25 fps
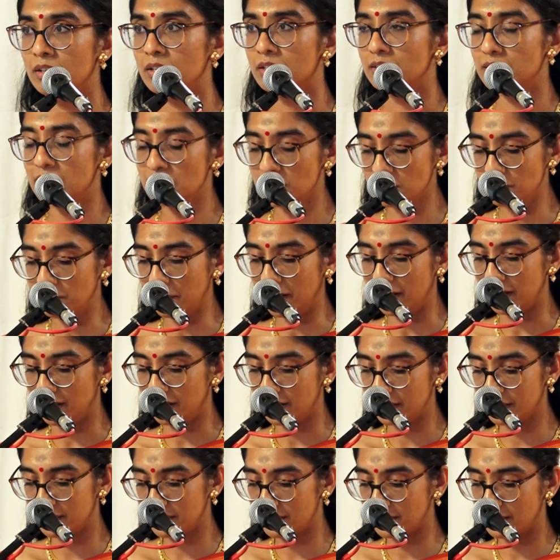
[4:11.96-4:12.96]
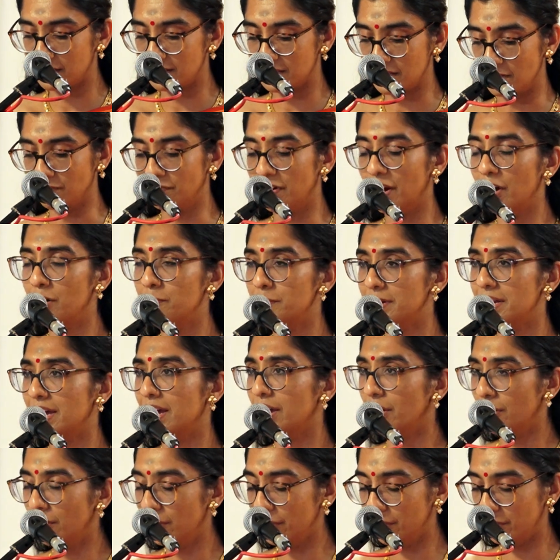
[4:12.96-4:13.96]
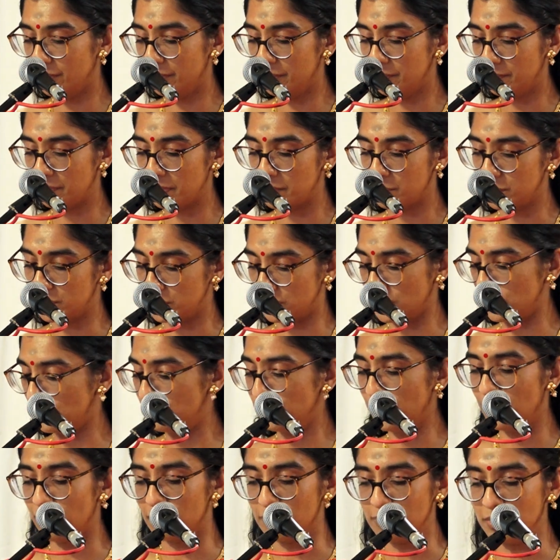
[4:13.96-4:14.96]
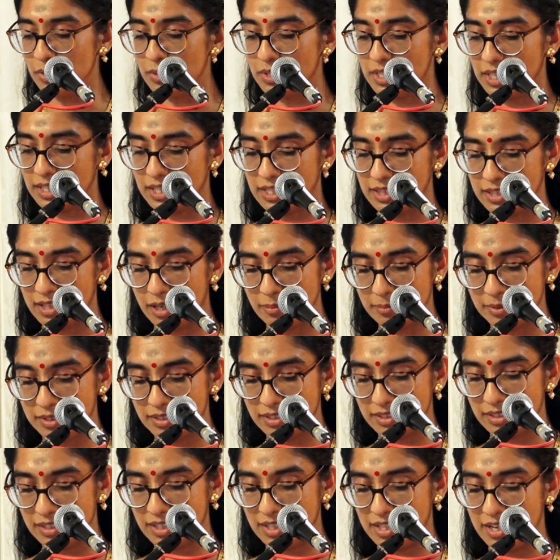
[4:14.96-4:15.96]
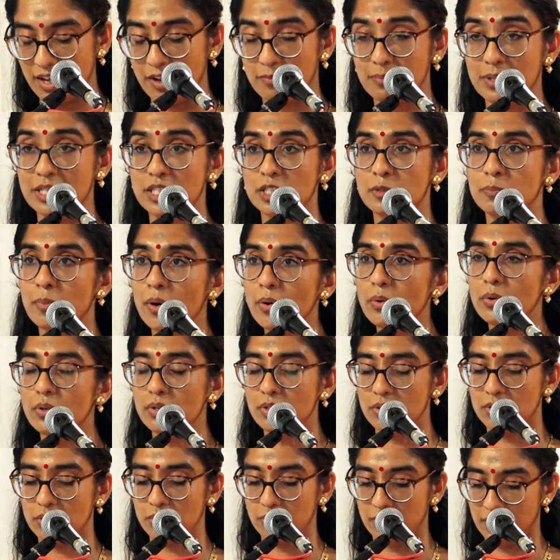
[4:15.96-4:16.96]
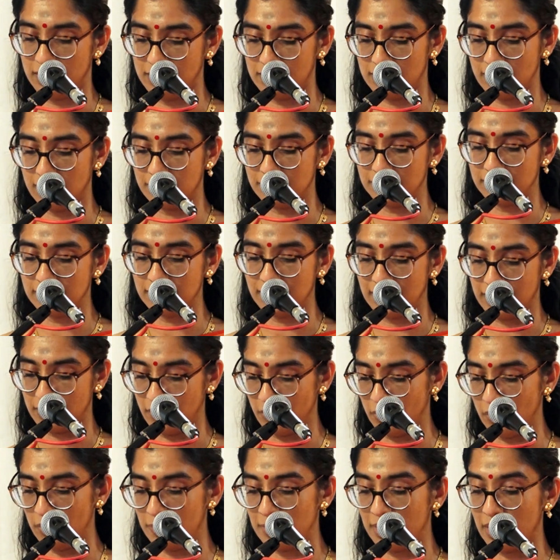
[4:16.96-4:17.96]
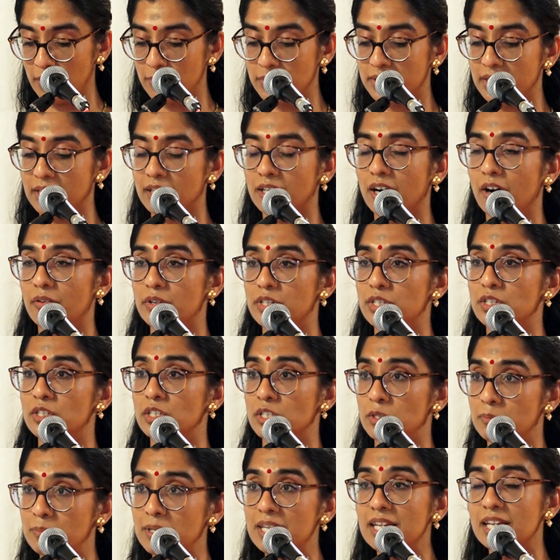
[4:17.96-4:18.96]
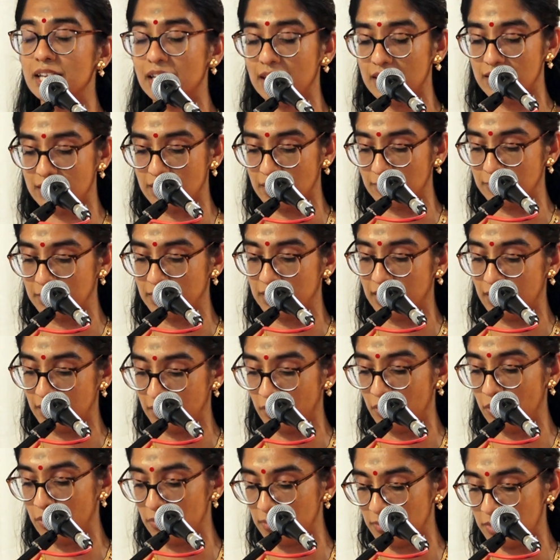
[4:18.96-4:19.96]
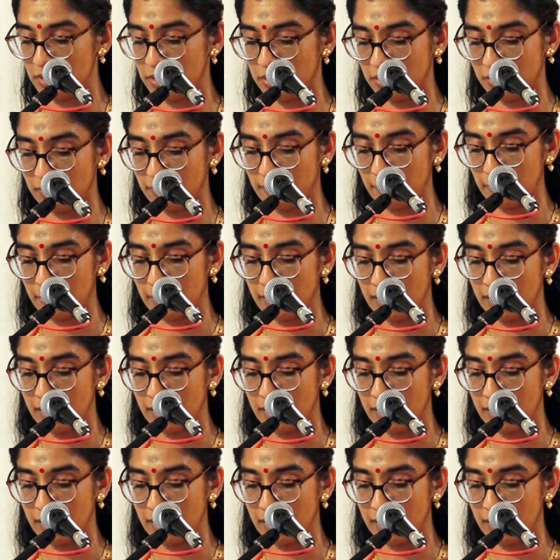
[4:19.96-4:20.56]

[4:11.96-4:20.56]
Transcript: Since birth, the environment at home was just full of music and Tamil, and I've been spoken to in Tamil at home, and I was encouraged to speak in Tamil at home too.